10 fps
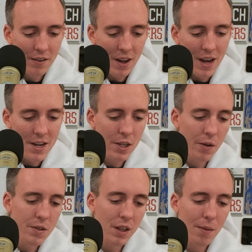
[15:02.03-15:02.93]
on
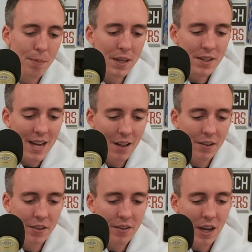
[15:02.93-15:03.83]
iTunes. Love Pete's
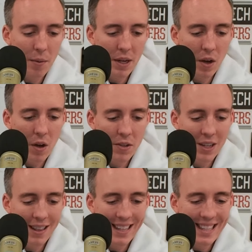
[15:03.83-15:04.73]
analysis, how he calls
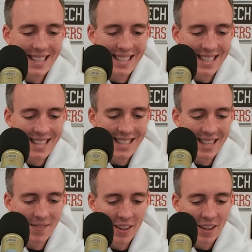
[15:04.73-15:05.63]
it like he sees
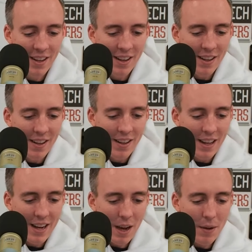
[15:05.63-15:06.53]
it,
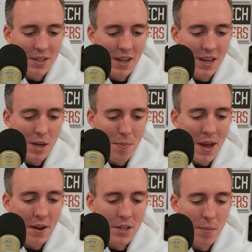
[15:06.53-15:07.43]
and how he's an
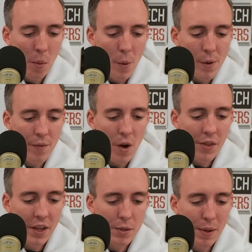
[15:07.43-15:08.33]
independent supporter of all
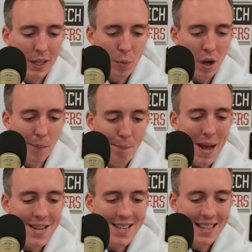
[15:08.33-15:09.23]
things Big 12.
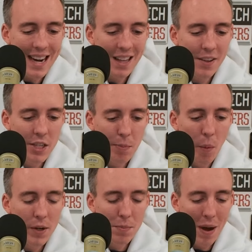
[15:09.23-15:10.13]
Best college
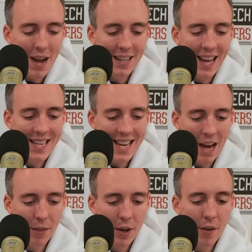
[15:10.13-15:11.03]
sports podcast
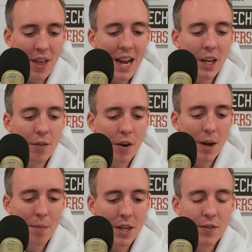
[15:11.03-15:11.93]
out there. Thank you
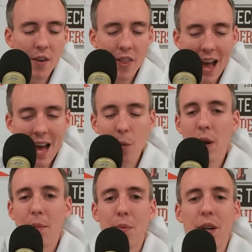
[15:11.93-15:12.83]
very much for that.
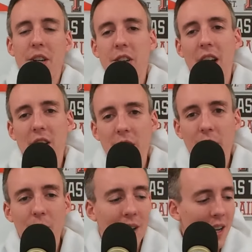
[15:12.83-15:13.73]
We appreciate
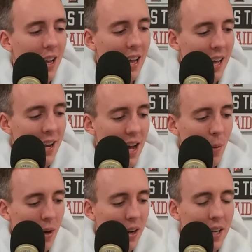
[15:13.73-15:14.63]
you. And
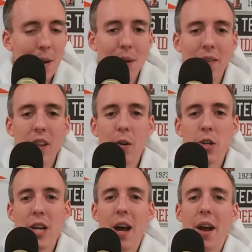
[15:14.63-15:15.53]
we're going to keep giving those
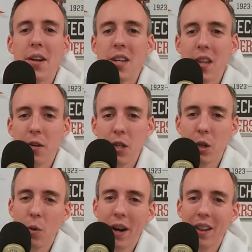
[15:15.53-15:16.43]
shout outs to those of
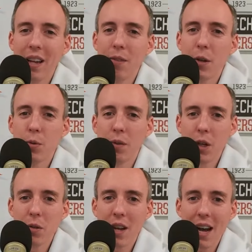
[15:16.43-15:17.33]
you who want to leave those
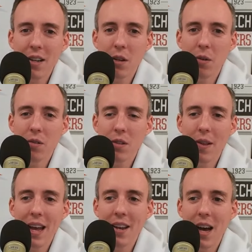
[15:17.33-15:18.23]
reviews on iTunes.
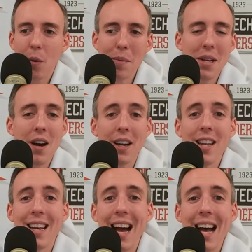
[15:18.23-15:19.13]
And we'll be talking to
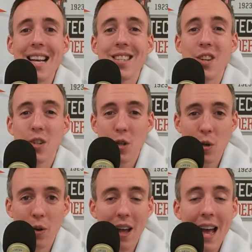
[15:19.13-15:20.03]
you guys
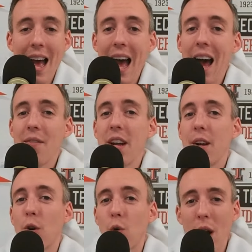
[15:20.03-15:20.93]
soon. Have a
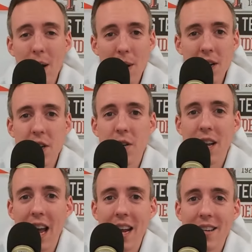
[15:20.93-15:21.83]
great rest of your
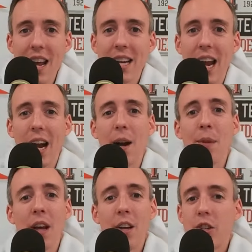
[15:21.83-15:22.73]
day. Take care.
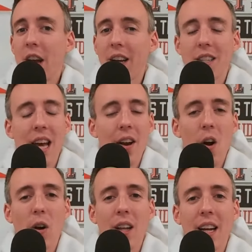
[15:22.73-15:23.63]
Check us out at
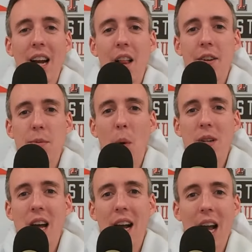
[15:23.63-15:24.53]

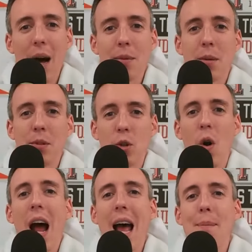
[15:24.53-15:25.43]
heartlandcollegesports.com.
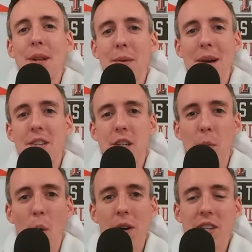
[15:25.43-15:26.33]
Subscribe to the message
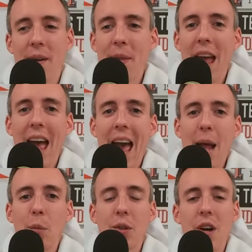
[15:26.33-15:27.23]
boards.
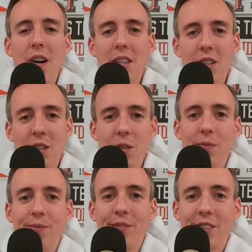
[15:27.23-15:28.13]
And we'll talk to you
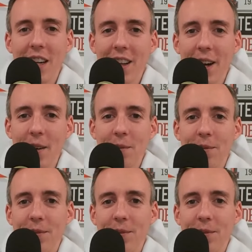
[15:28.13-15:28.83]
soon. See you later.